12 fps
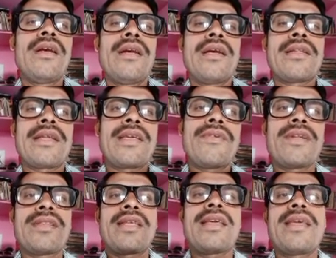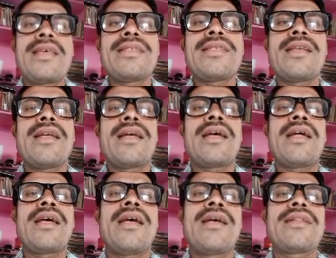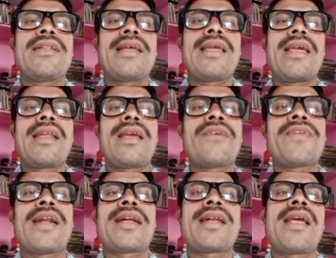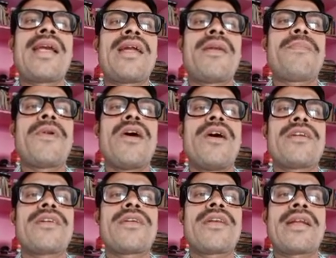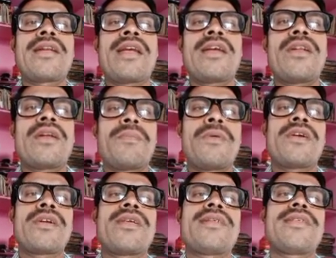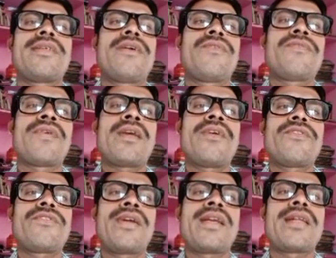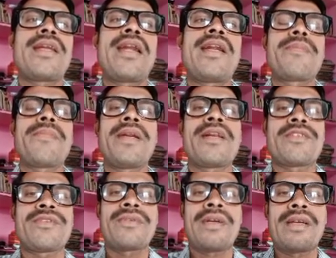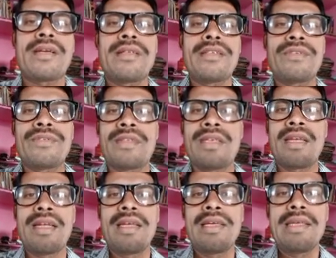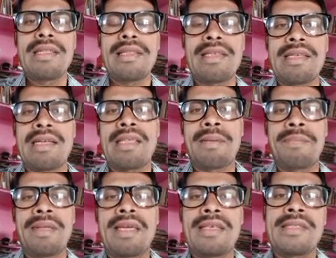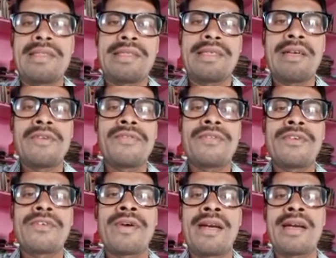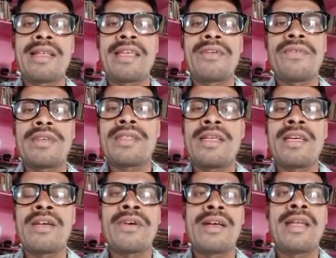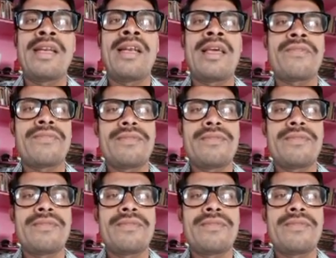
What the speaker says: The given thing is the area of rectangular plot is 528 meters square. You see, these are the applications of quadratic equation in our daily life.